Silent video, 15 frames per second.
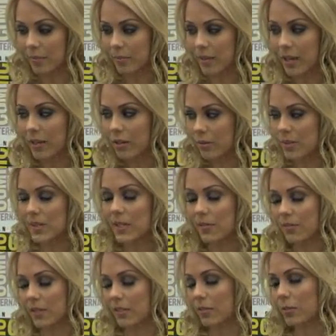But I know it was tough
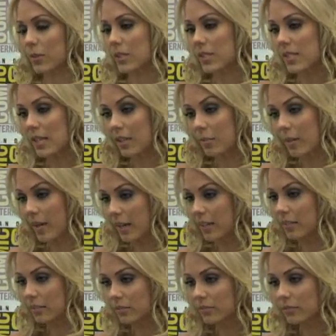on everyone to say goodbye.